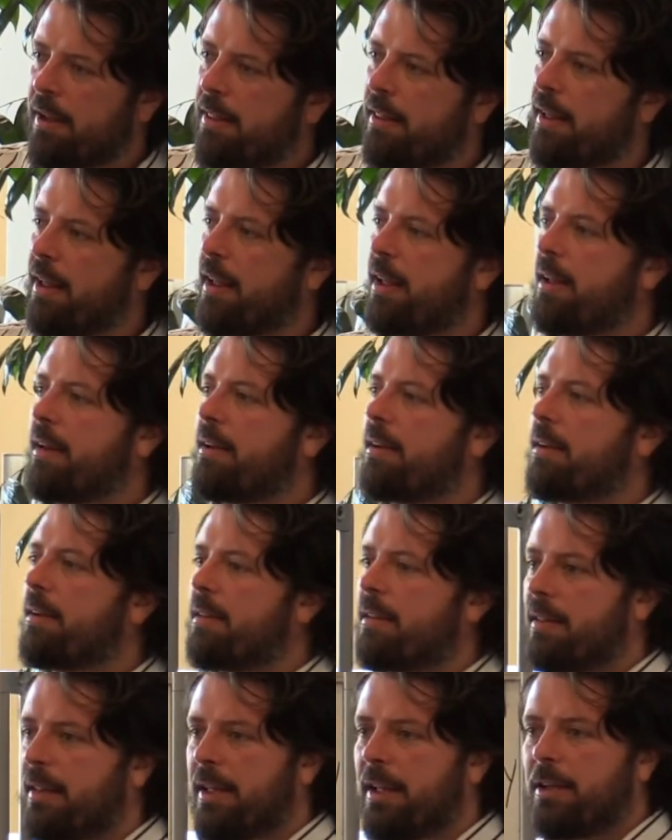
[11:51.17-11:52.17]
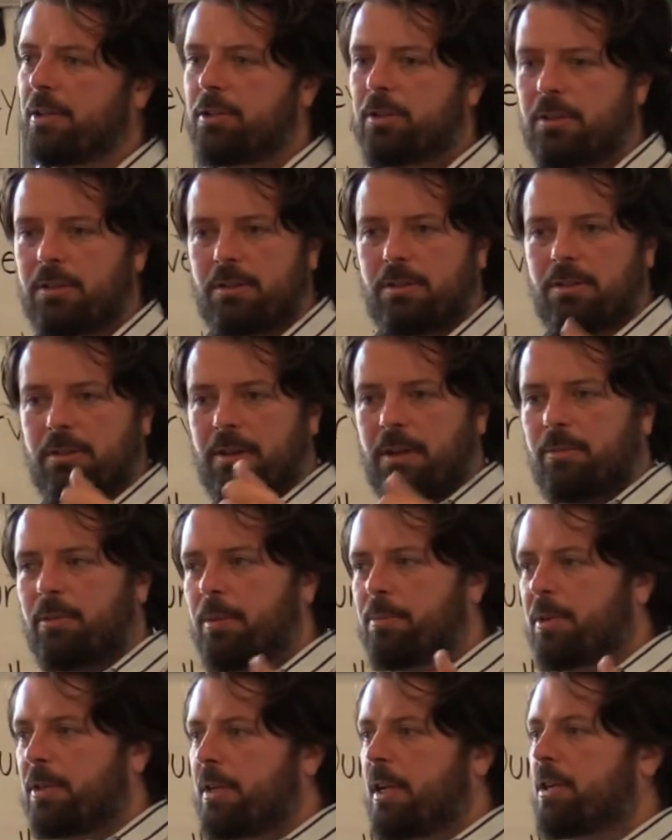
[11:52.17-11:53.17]
then their
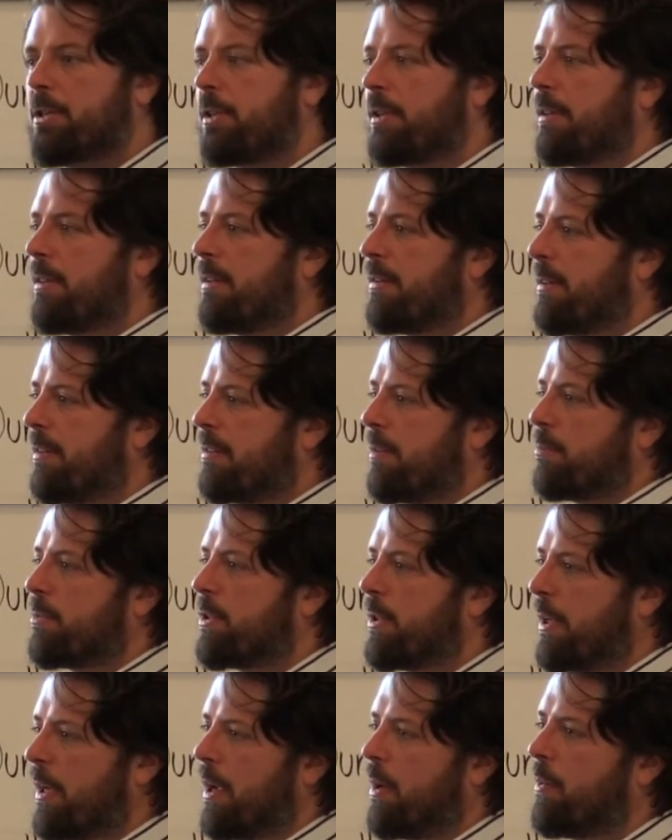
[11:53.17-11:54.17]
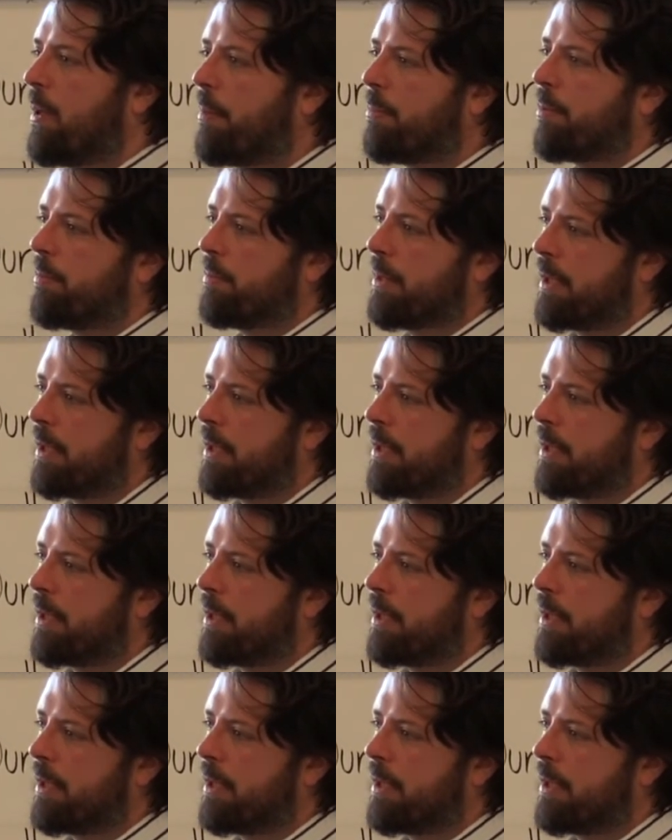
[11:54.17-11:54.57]
reputation in the system should go up,